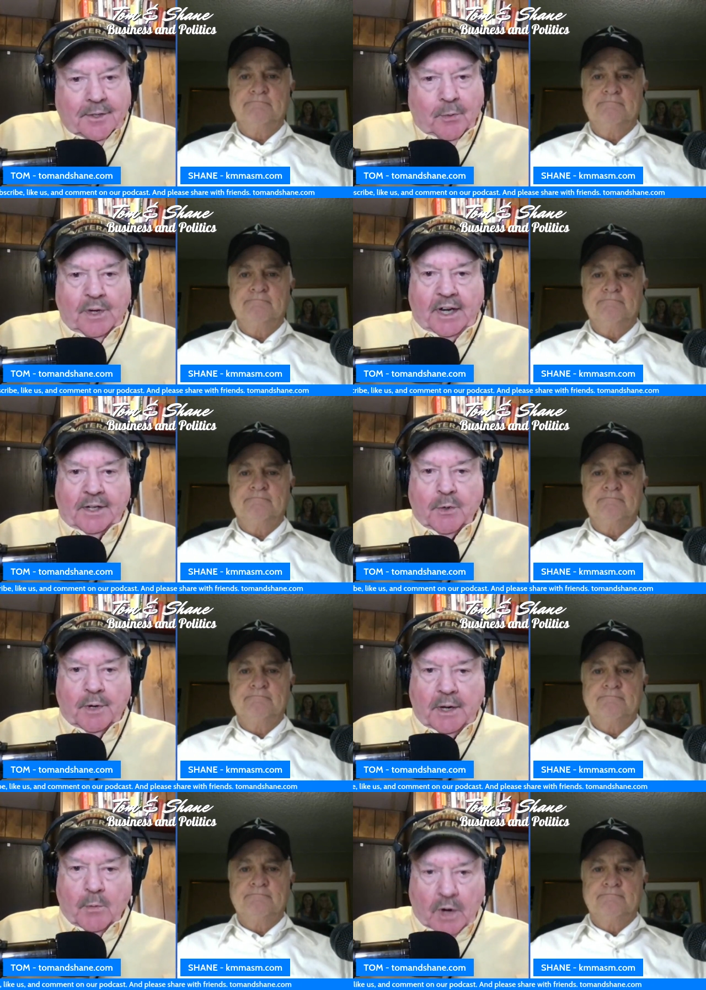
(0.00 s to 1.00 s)
Speaker 1: twenty
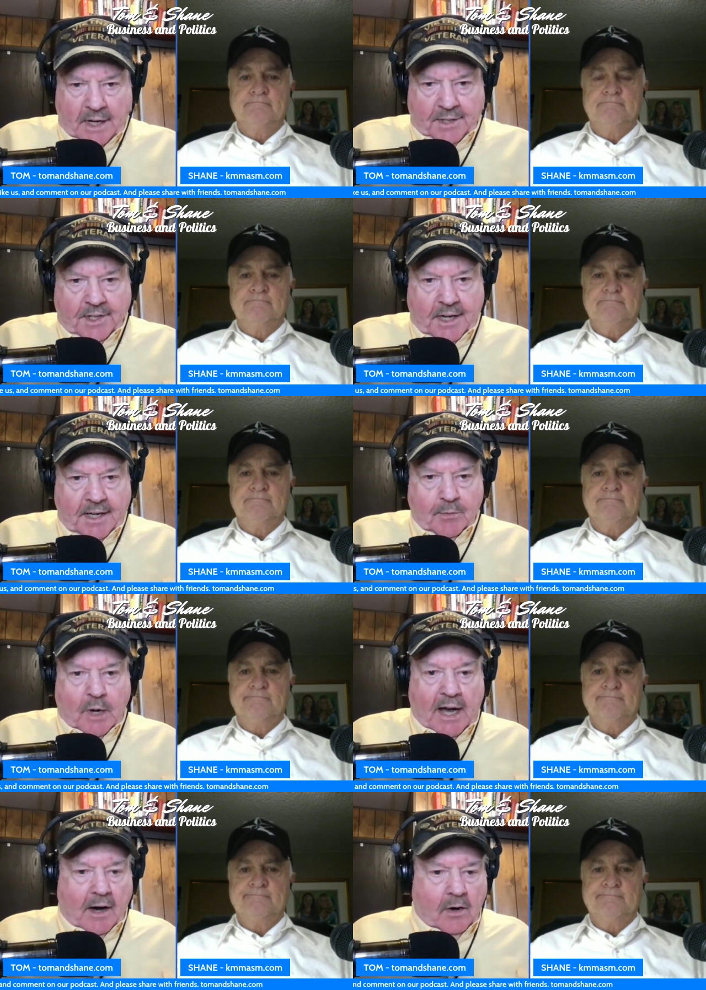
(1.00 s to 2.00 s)
twenty-one. Shane,
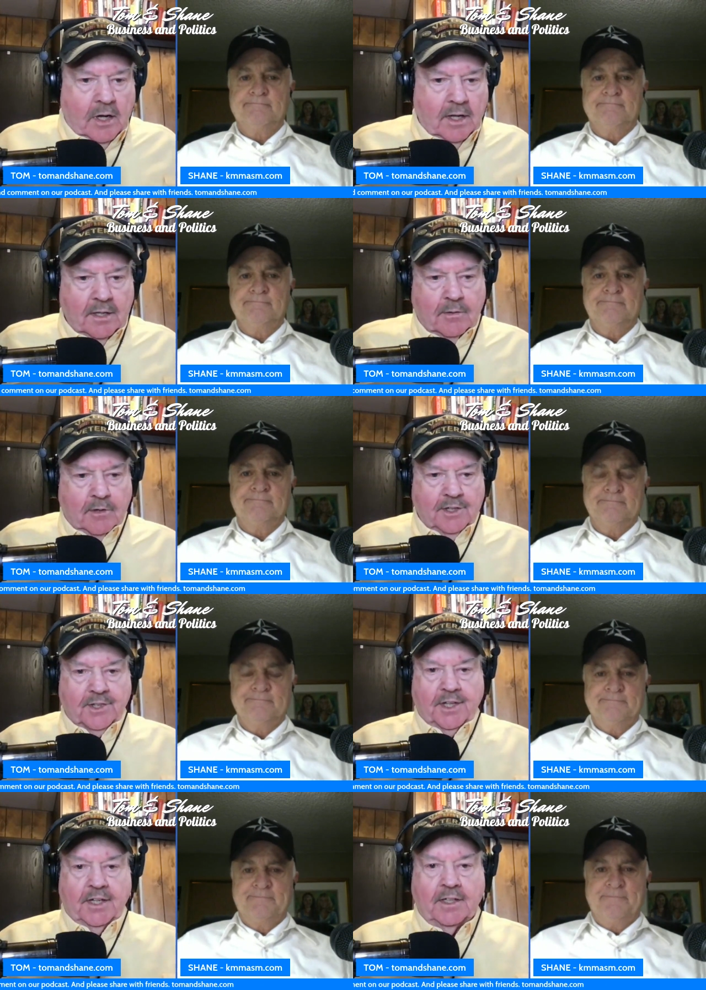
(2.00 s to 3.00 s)
wow.
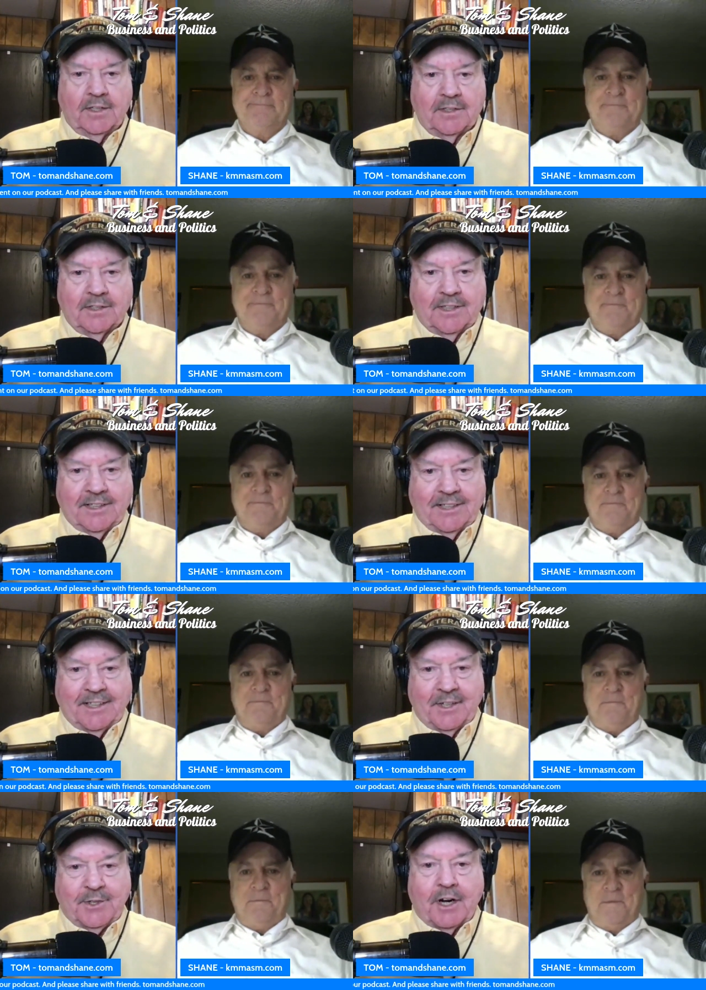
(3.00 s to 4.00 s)
Where's the...
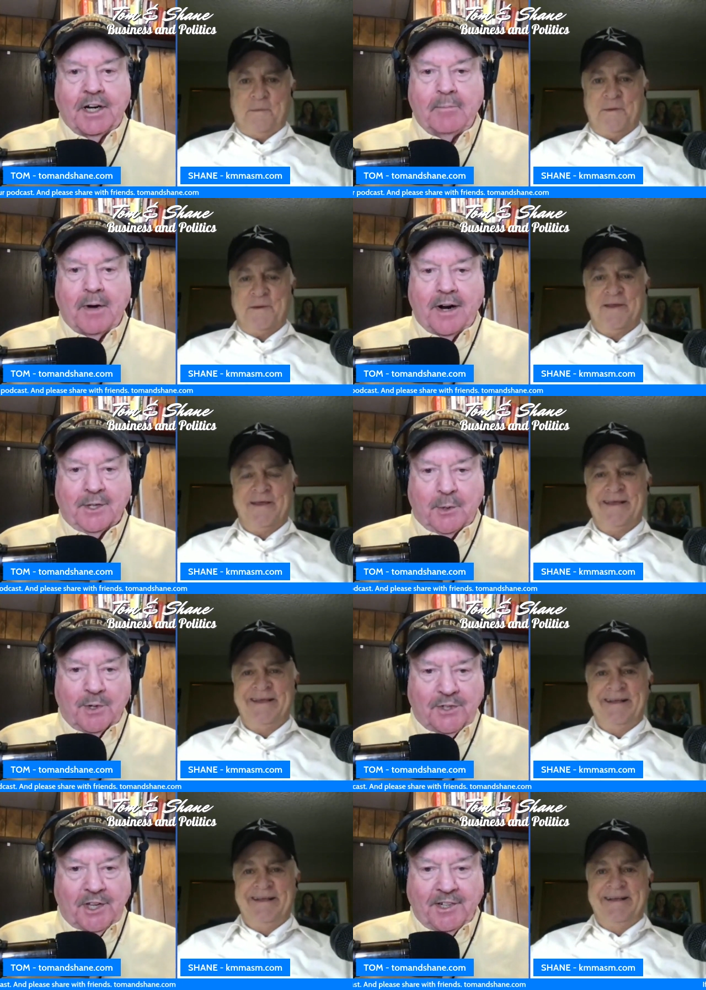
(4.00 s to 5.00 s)
It's already March.
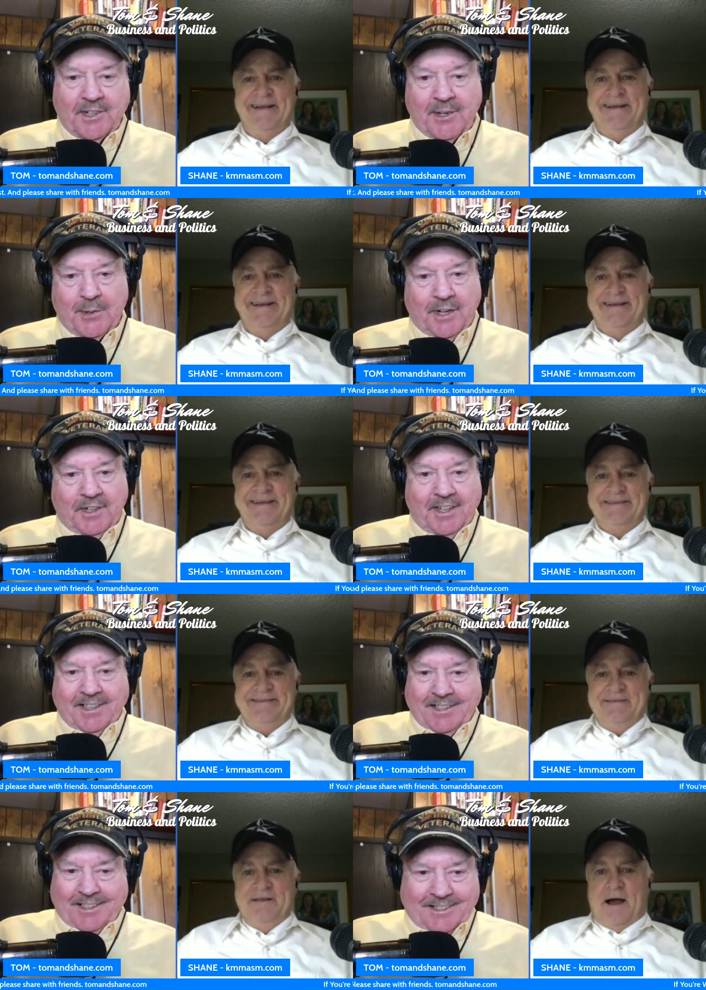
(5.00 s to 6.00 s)
Where's the year going?
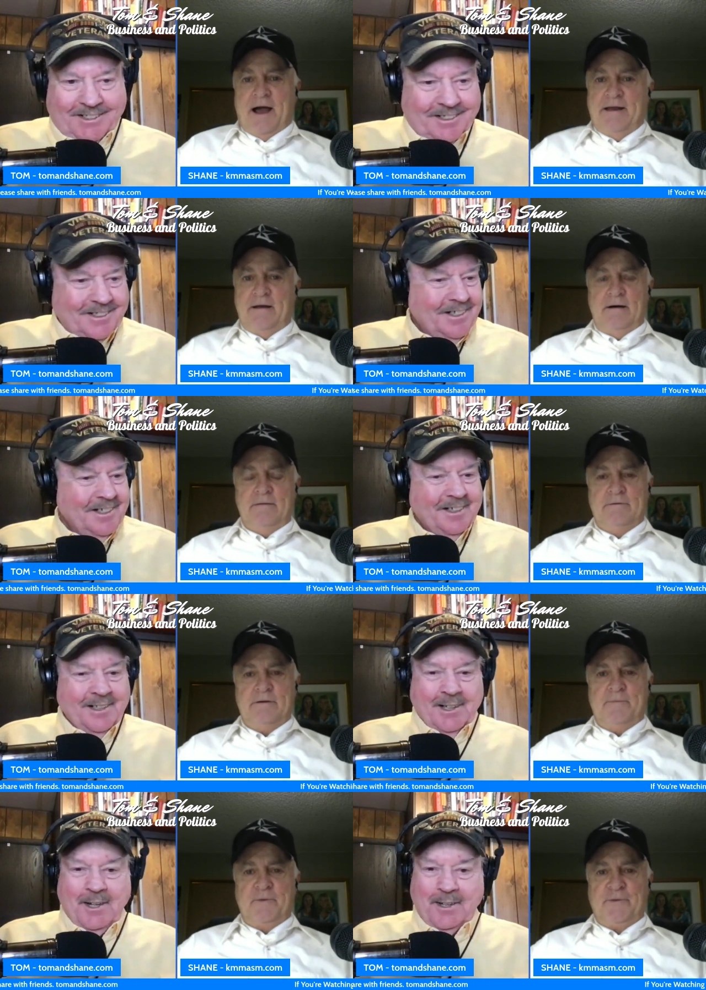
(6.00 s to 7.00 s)
Speaker 2: I know.
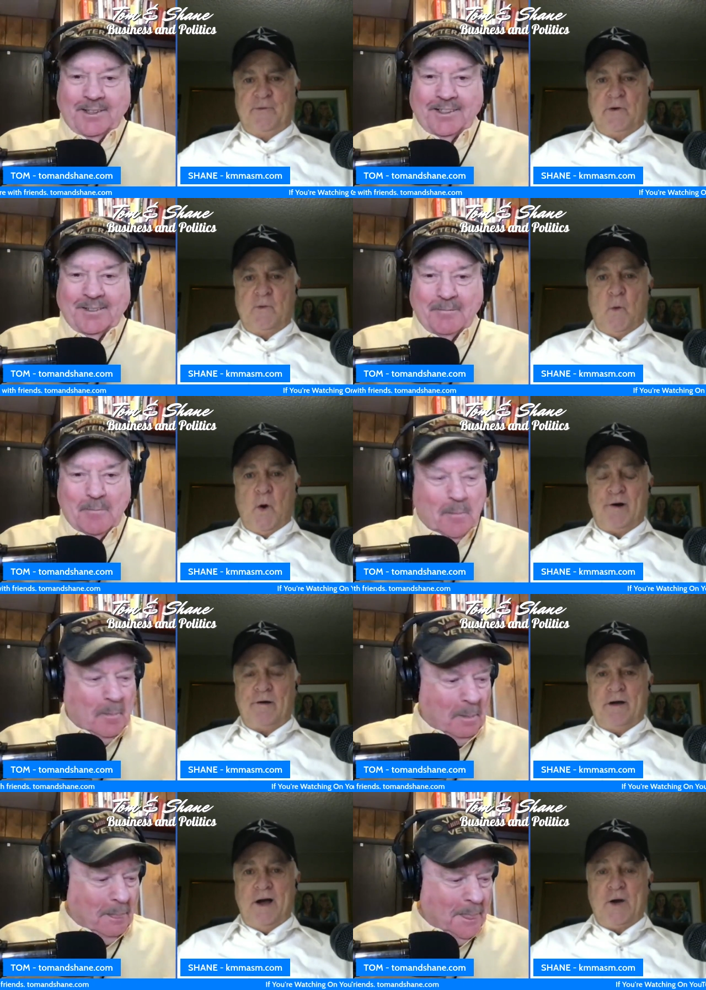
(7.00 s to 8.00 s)
We're almost through a
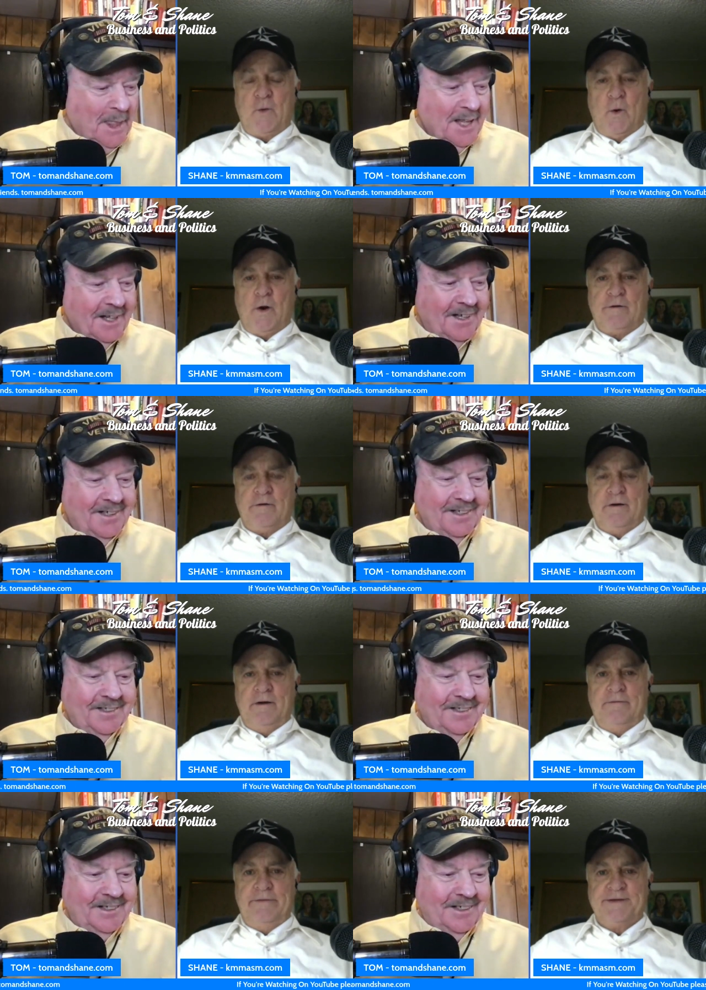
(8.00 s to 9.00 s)
quarter, a quarter
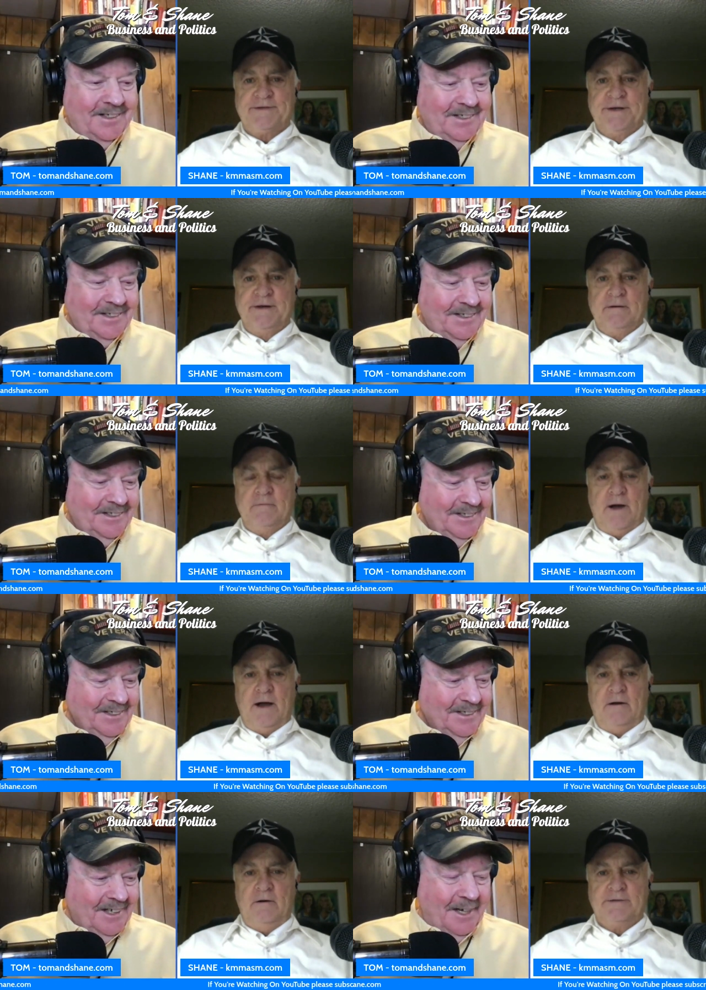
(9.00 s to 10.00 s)
of this year.
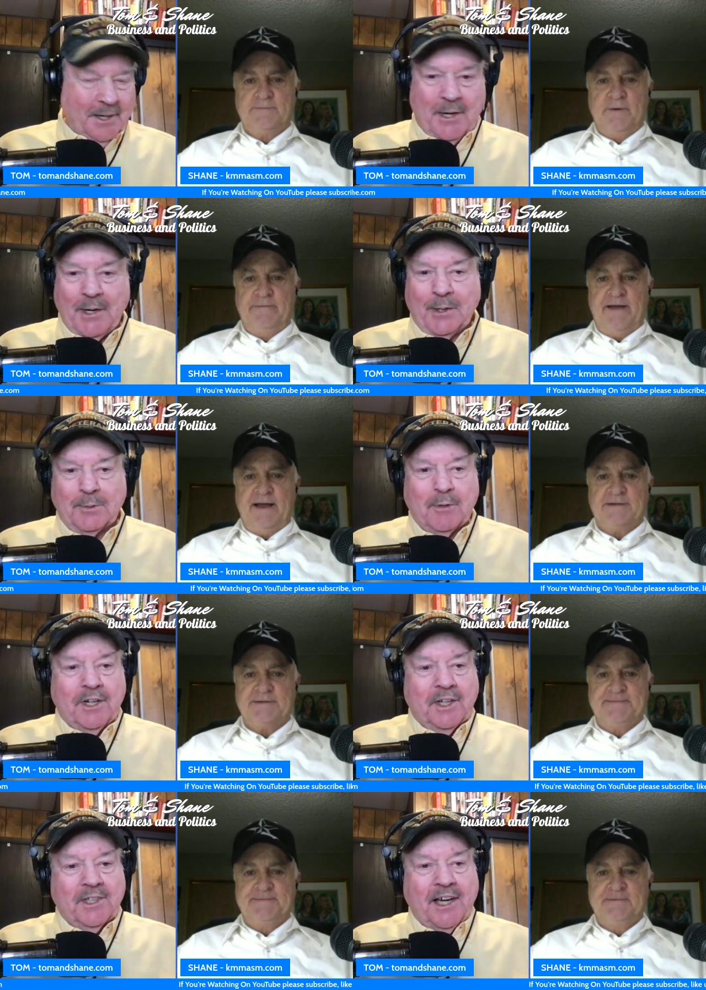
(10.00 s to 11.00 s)
Wow.
Speaker 1: I know. Pretty it's
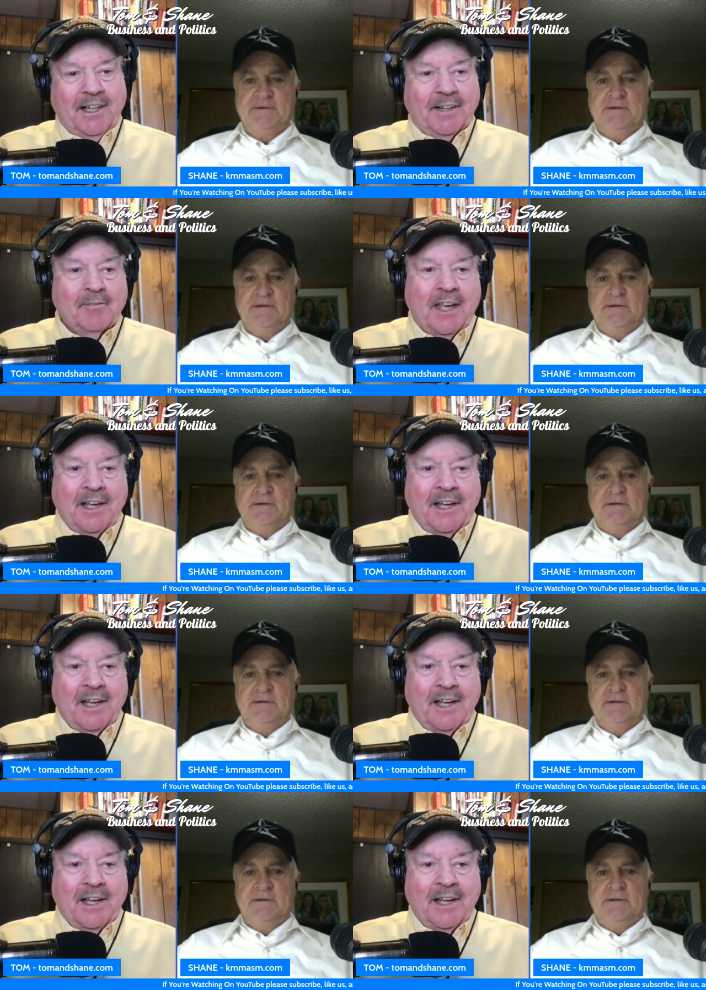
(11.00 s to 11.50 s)
pretty exciting.